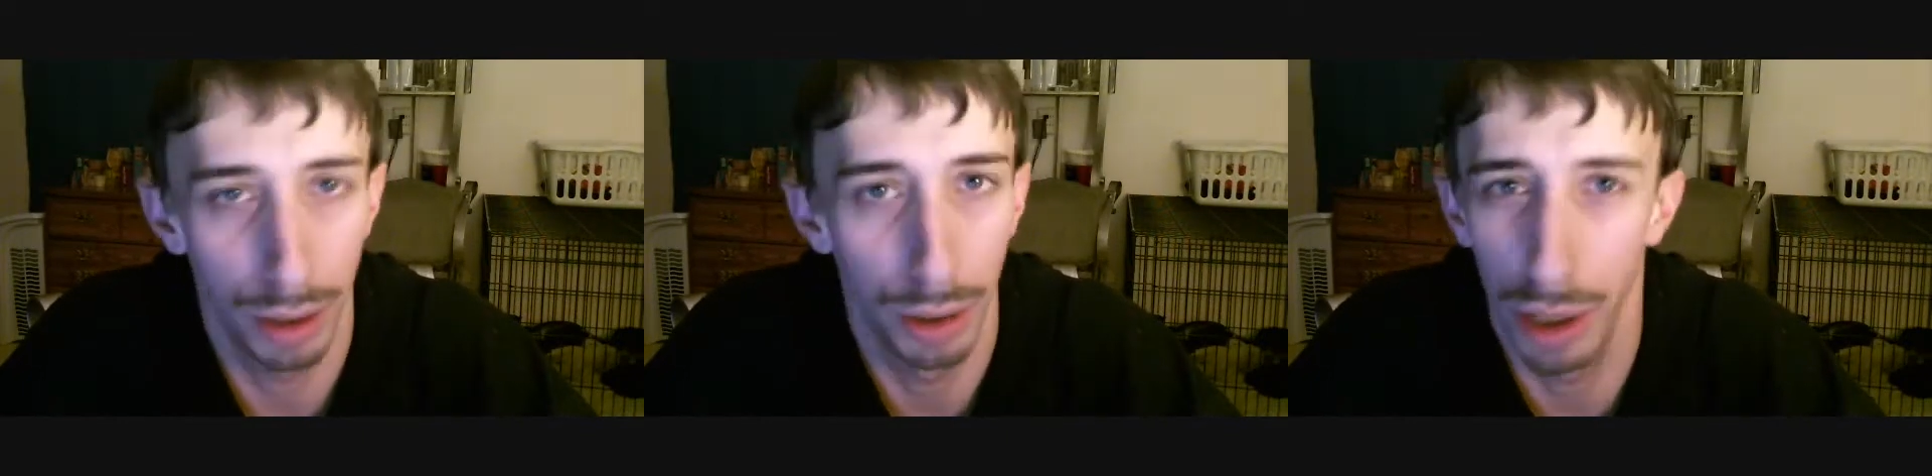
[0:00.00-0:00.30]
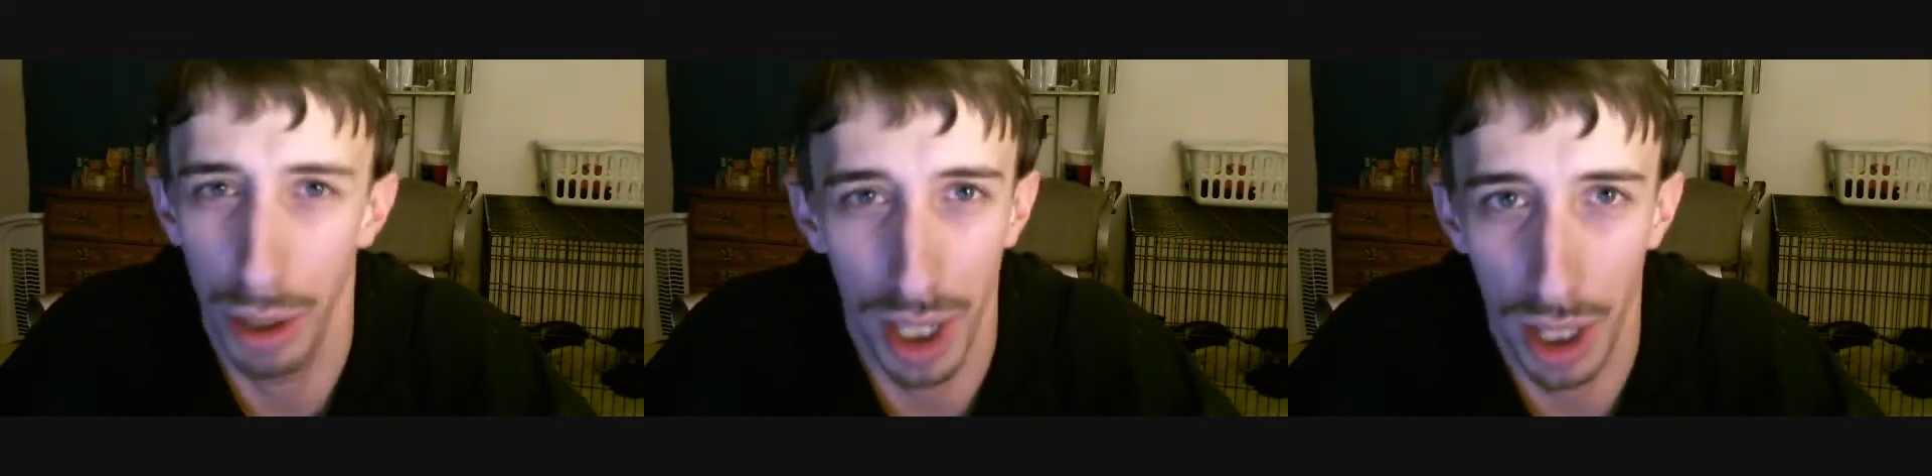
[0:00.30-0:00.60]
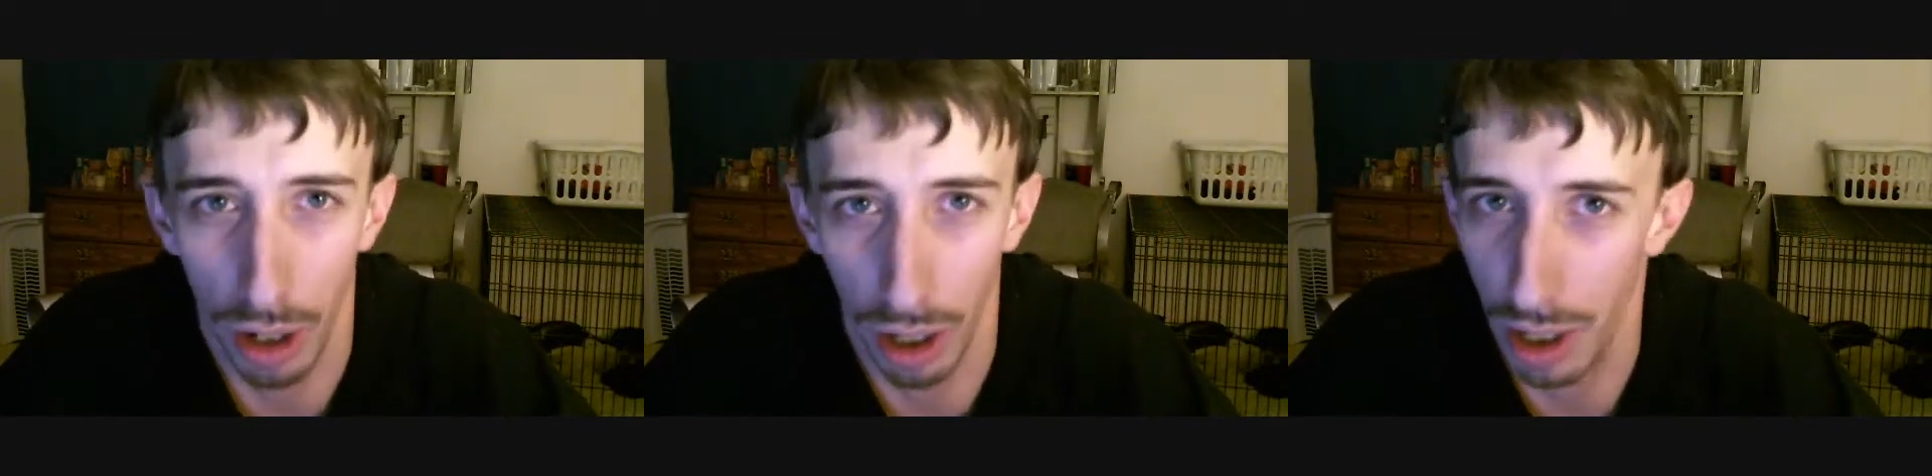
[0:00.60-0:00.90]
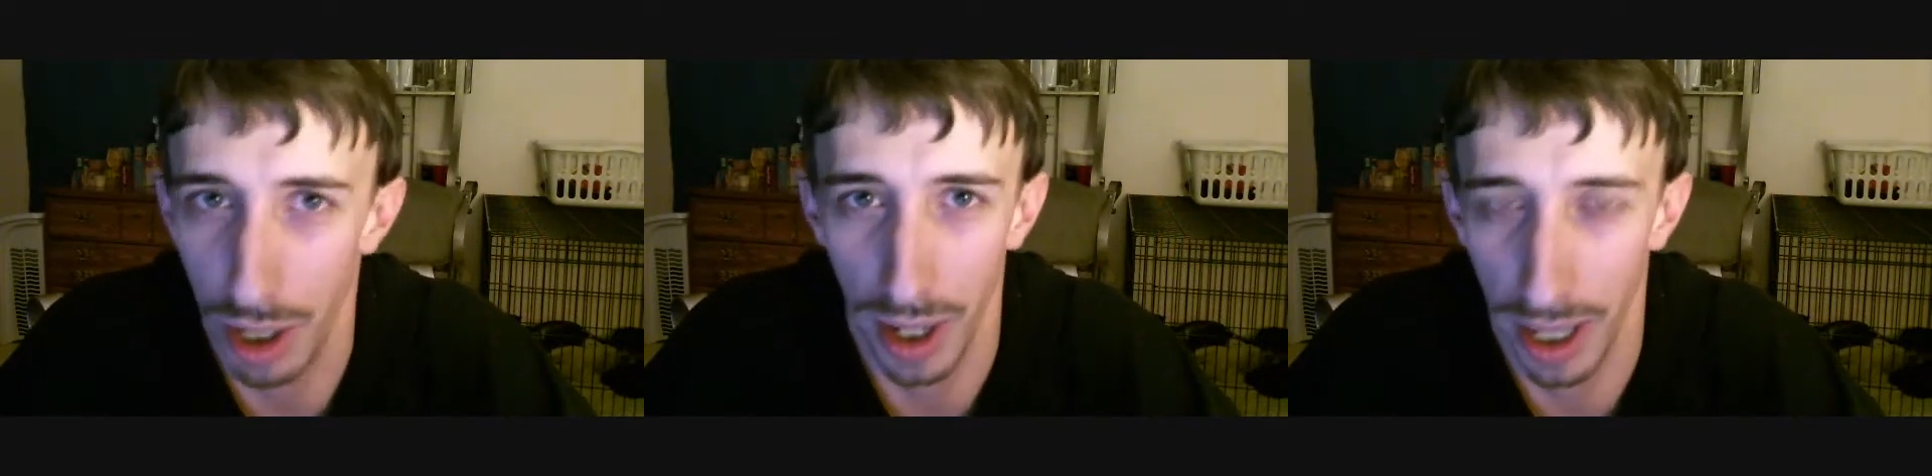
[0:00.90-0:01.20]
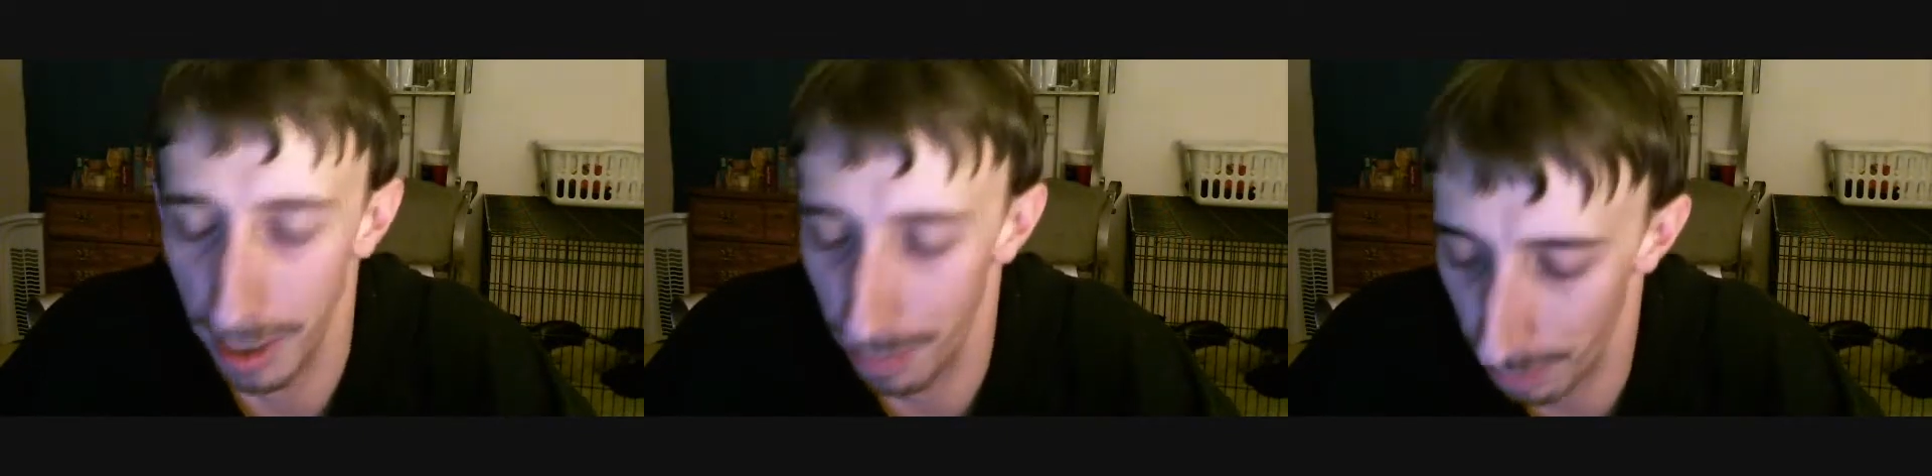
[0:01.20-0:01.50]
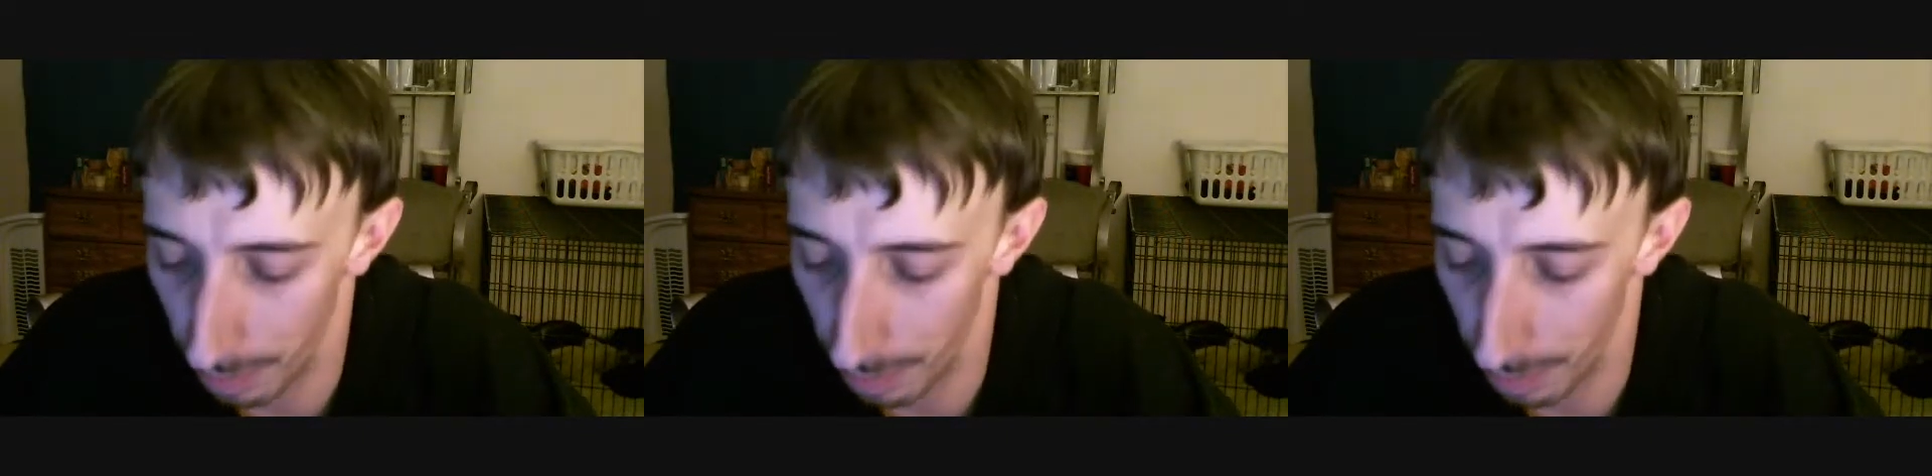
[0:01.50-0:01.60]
Who uses carts, right?